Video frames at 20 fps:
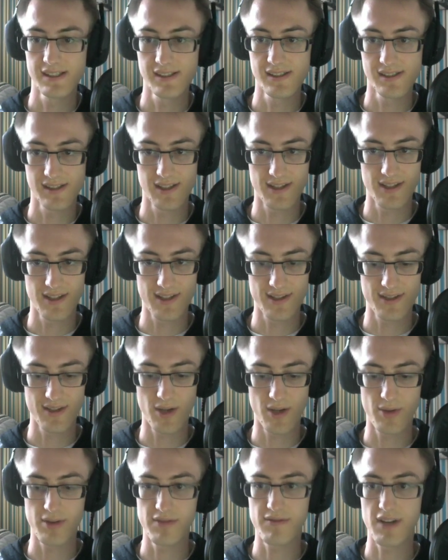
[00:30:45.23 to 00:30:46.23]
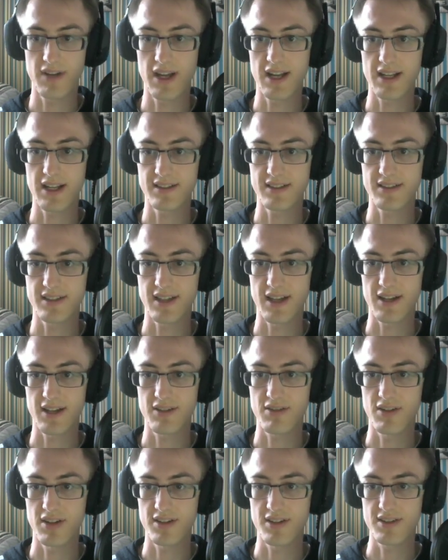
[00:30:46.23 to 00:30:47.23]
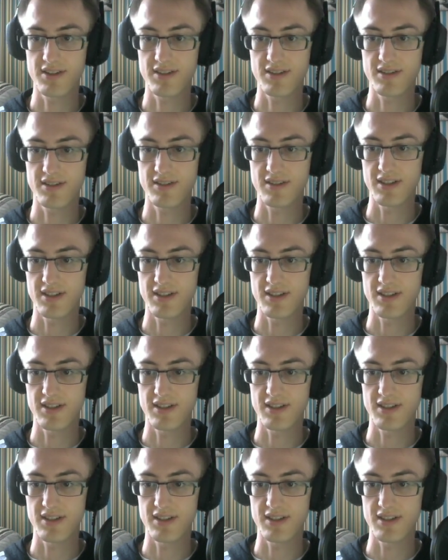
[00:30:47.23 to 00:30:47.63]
and there's Zoe failing to get across